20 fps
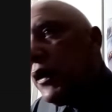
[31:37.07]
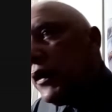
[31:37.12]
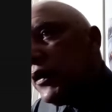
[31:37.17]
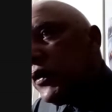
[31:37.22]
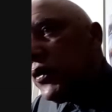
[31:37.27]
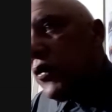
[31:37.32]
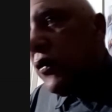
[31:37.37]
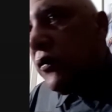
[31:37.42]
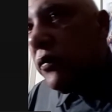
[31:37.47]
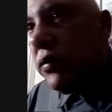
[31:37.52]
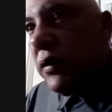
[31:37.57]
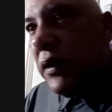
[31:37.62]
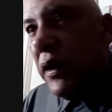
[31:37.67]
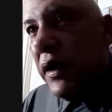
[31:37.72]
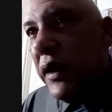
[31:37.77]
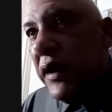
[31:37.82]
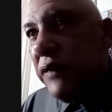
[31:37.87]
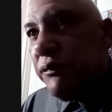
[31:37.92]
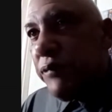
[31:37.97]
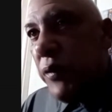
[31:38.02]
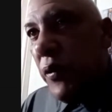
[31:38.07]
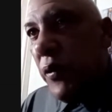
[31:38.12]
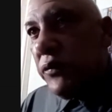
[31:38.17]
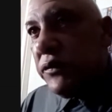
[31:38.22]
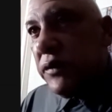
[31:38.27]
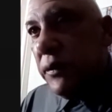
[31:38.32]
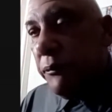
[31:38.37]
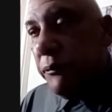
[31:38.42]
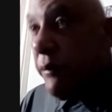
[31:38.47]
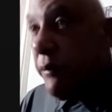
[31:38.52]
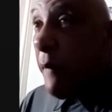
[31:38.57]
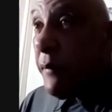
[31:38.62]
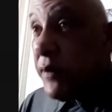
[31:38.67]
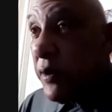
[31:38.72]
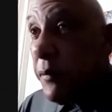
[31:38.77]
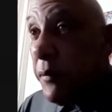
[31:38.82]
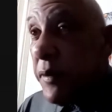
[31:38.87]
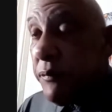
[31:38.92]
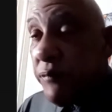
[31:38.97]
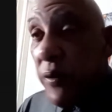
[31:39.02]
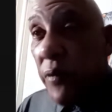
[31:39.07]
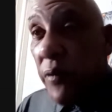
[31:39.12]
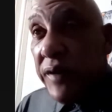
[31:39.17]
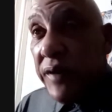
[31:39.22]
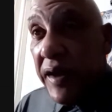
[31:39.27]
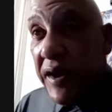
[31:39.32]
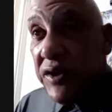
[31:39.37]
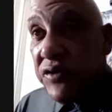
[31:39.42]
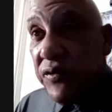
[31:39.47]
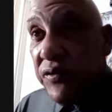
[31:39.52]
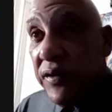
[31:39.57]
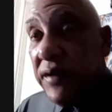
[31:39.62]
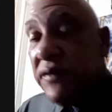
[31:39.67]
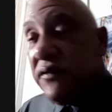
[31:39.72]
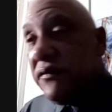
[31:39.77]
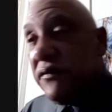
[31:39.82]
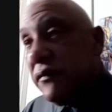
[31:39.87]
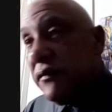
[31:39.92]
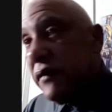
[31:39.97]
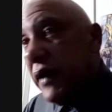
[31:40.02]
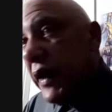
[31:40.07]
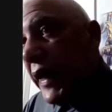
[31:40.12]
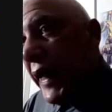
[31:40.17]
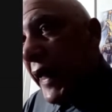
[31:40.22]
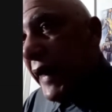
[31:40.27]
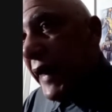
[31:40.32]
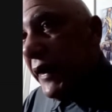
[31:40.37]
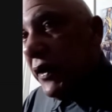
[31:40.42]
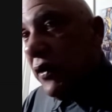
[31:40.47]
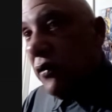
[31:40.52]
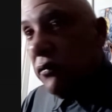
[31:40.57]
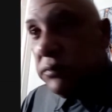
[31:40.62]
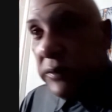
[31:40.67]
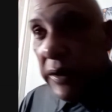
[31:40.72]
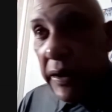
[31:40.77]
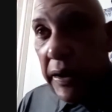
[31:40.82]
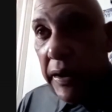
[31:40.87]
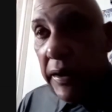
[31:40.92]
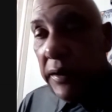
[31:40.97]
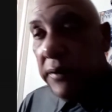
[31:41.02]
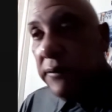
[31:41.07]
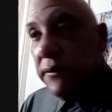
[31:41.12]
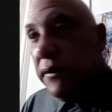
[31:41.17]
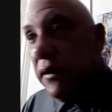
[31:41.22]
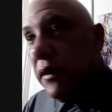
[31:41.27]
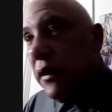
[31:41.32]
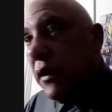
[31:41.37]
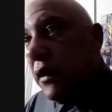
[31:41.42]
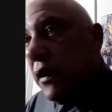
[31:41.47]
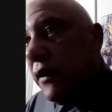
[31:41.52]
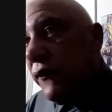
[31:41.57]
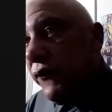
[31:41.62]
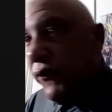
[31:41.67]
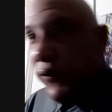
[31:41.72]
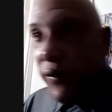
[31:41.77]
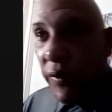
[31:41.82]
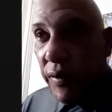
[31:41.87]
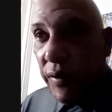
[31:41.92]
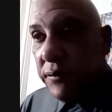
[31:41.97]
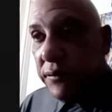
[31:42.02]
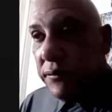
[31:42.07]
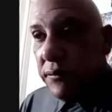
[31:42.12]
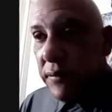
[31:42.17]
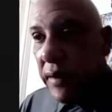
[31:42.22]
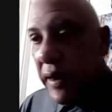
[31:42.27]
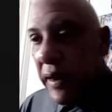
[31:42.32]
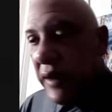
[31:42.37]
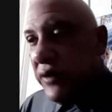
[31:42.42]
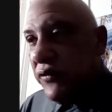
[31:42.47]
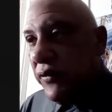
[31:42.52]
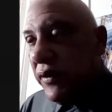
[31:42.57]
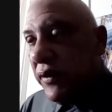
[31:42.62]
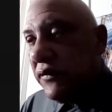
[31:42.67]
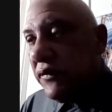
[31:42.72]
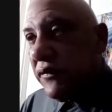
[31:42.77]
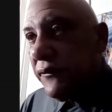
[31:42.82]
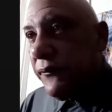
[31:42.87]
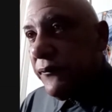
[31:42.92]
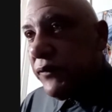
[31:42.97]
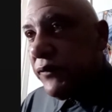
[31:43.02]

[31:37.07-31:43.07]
You know he's probably gonna be prone to injuries, ankle, knee, foot injuries.